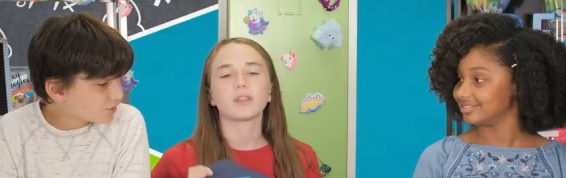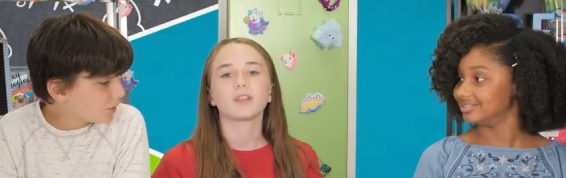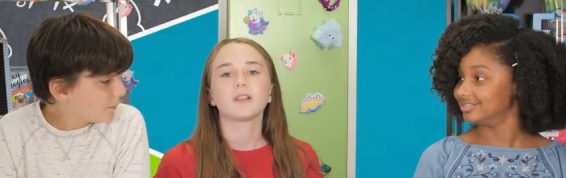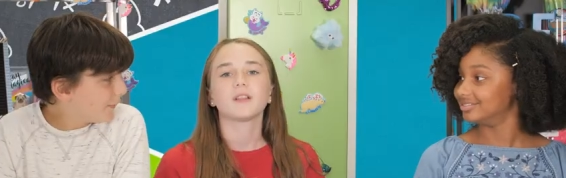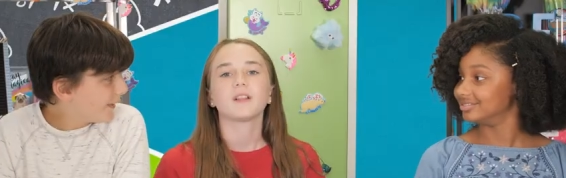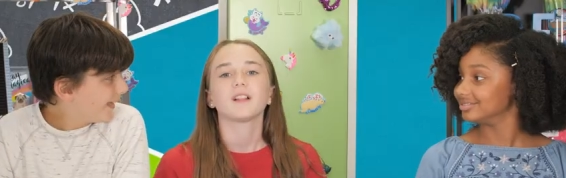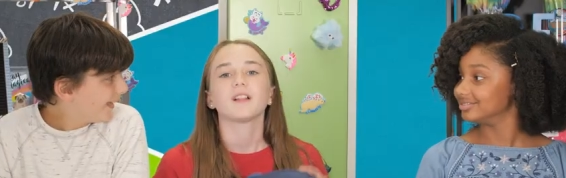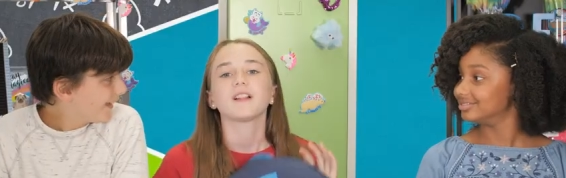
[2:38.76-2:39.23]
Speaker 1: so
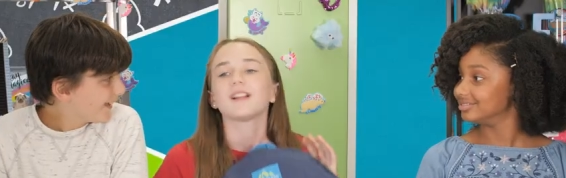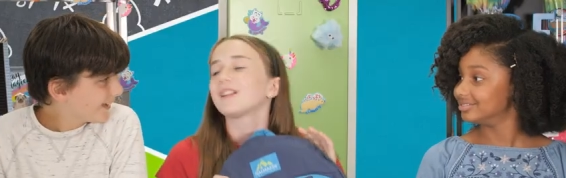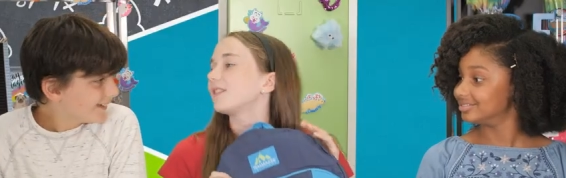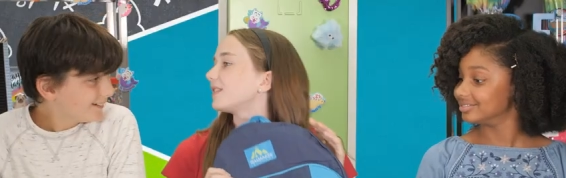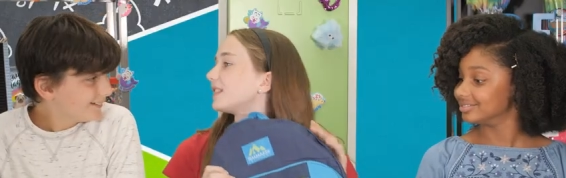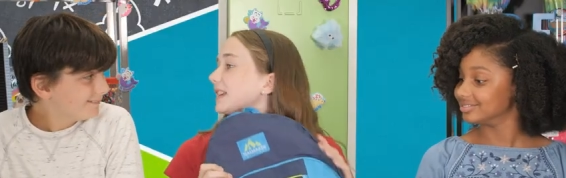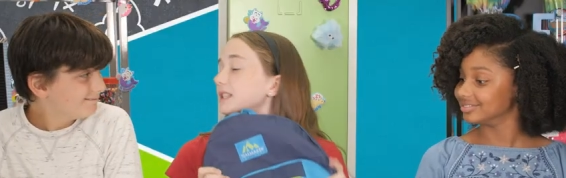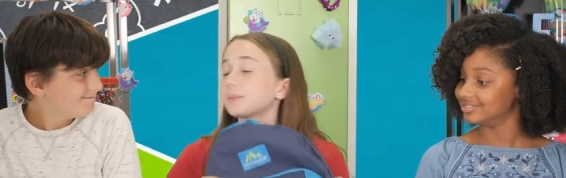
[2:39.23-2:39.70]

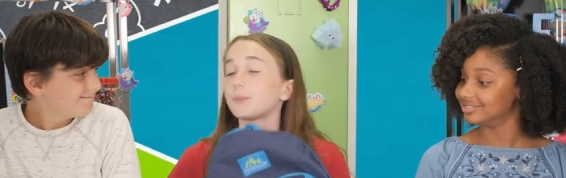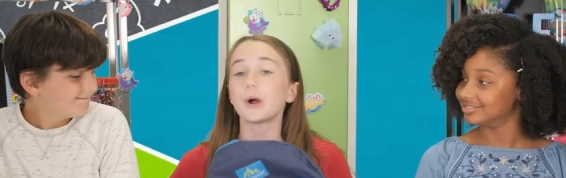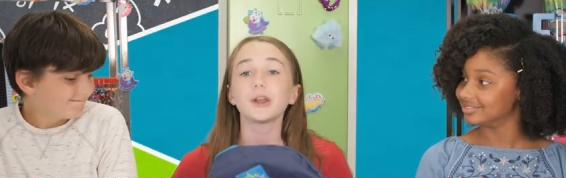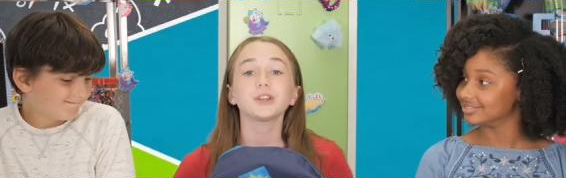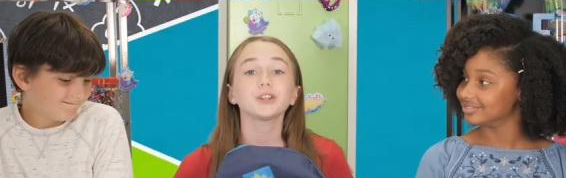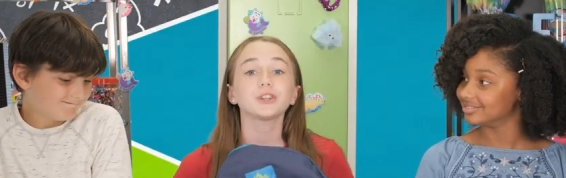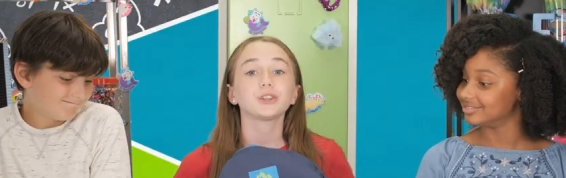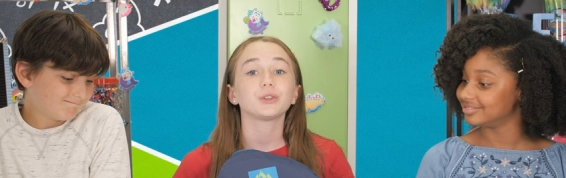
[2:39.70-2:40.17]
big. This
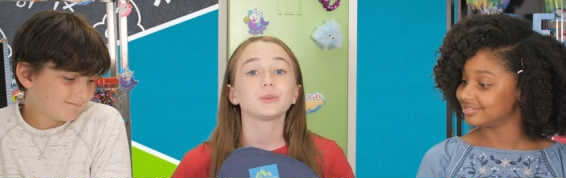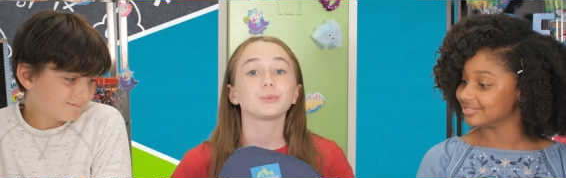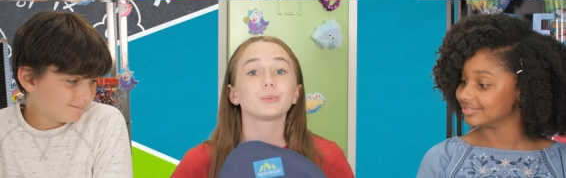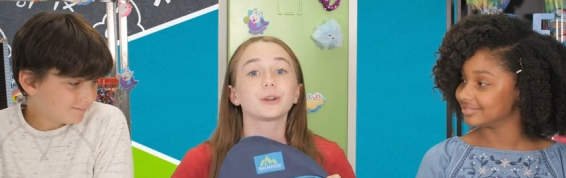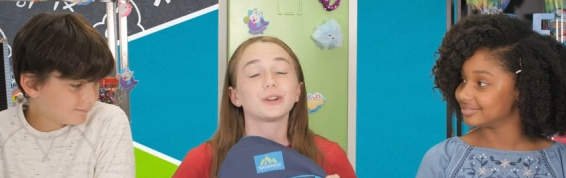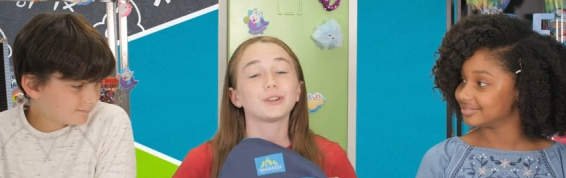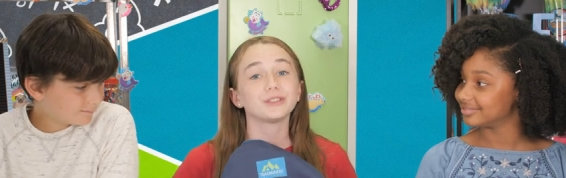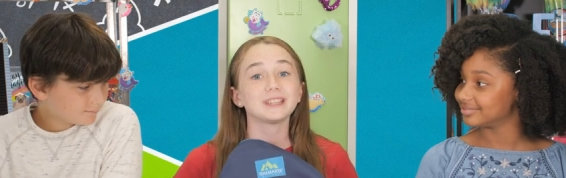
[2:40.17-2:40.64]
one, you
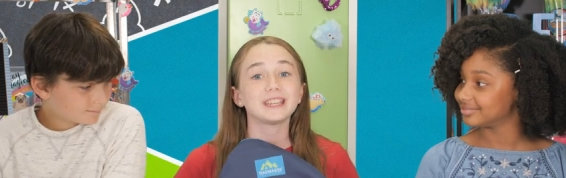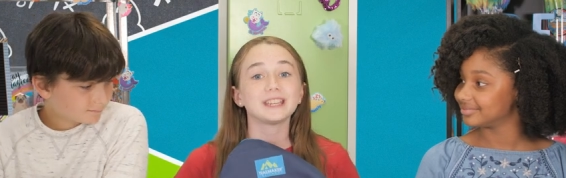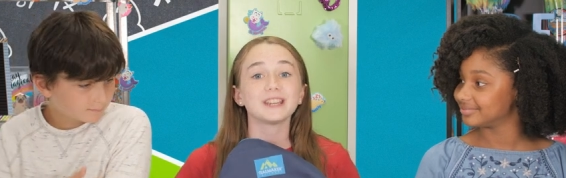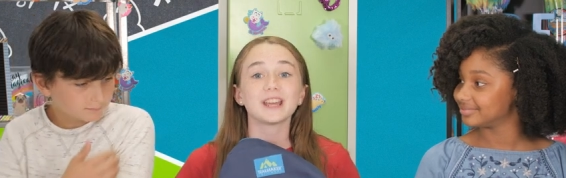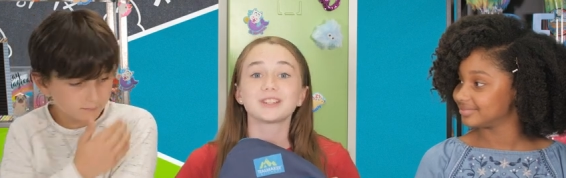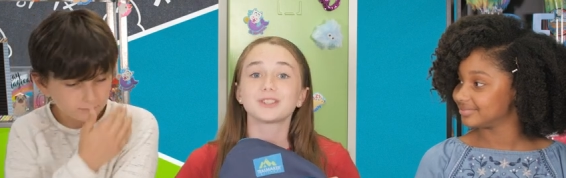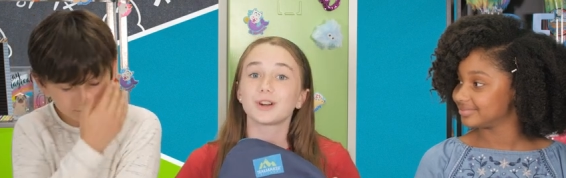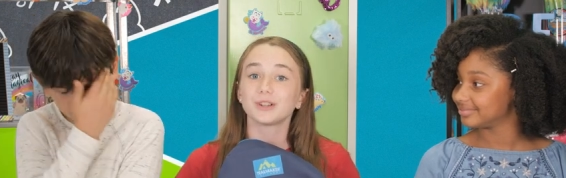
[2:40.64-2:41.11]
will need
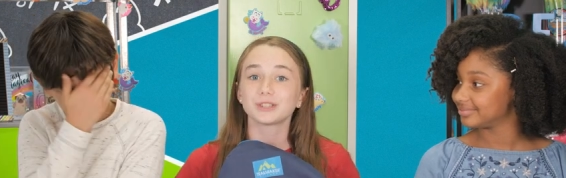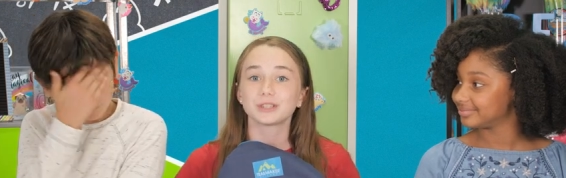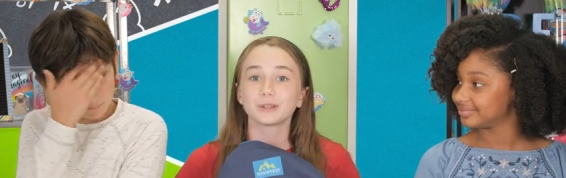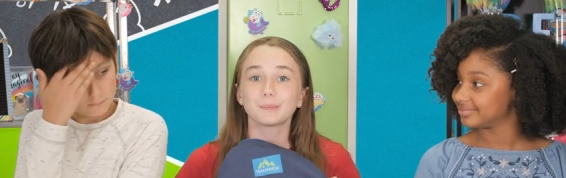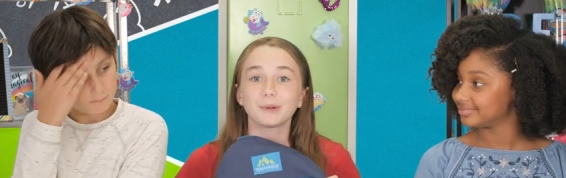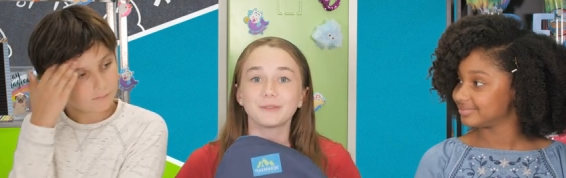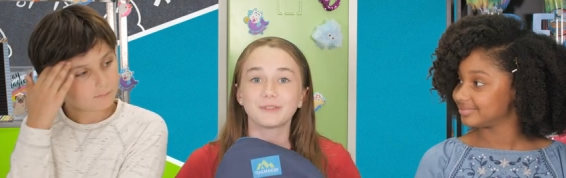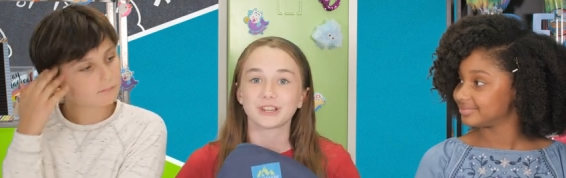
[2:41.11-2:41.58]
adult
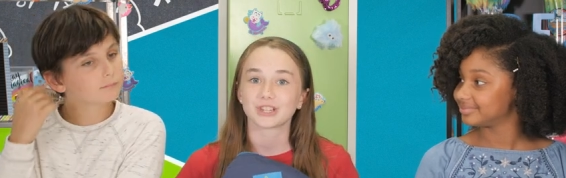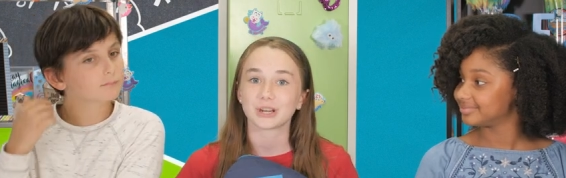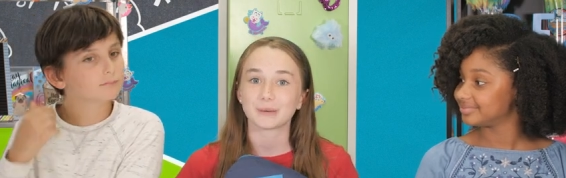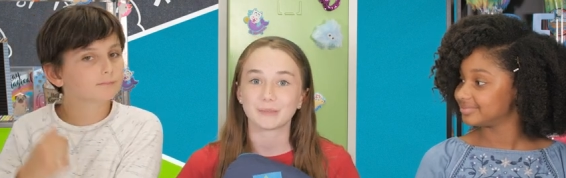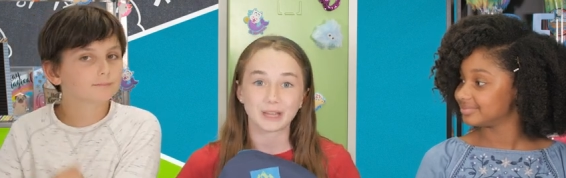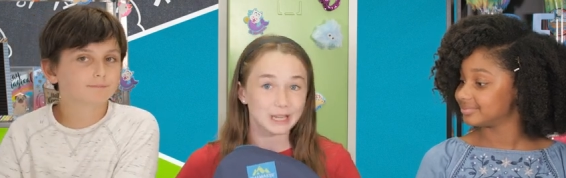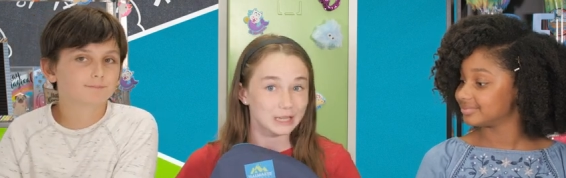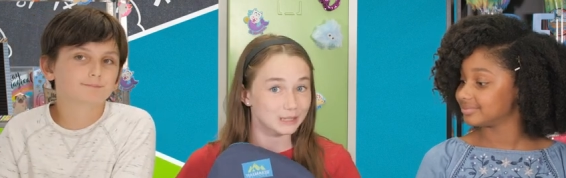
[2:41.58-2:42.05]
supervision
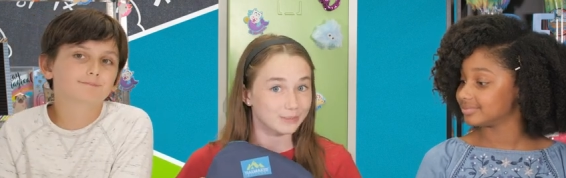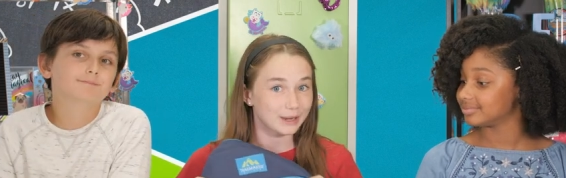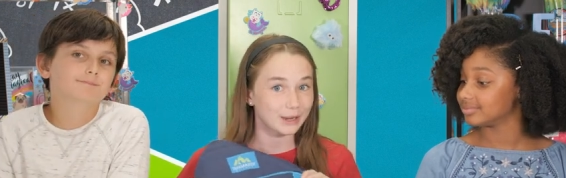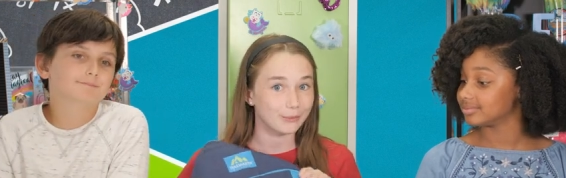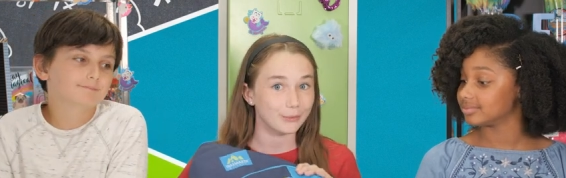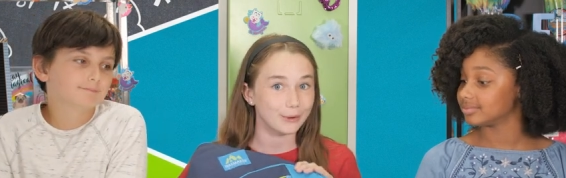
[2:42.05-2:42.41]
because we